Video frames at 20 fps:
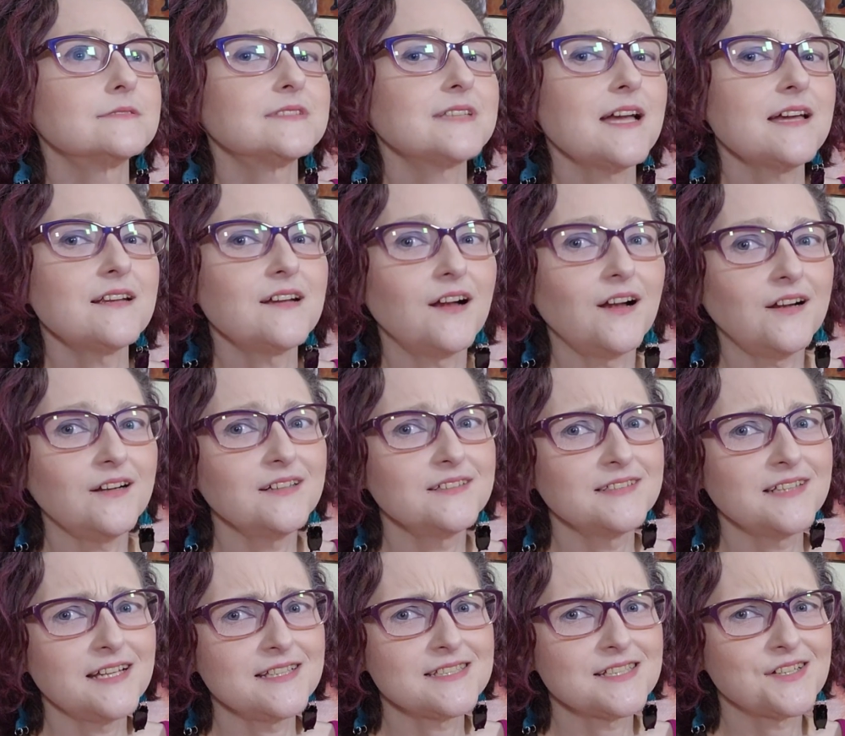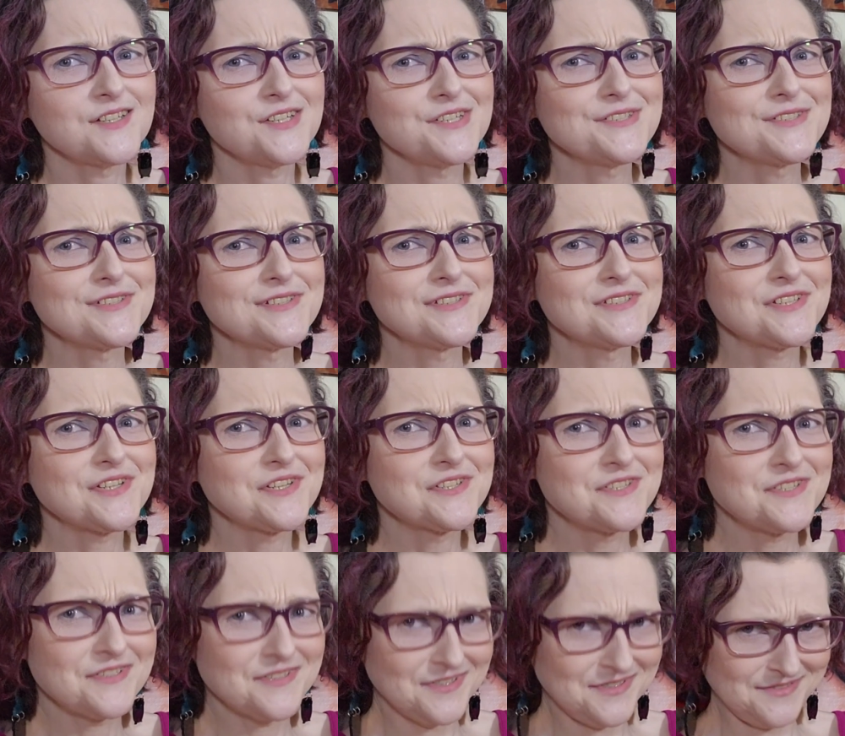Kinda hard not to crush on Jon
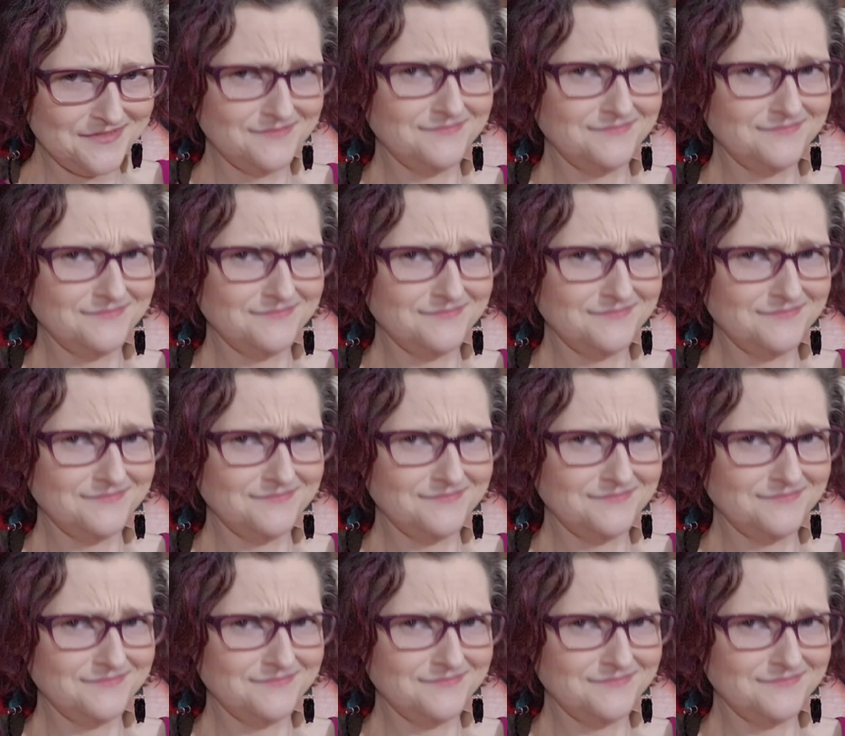Snow.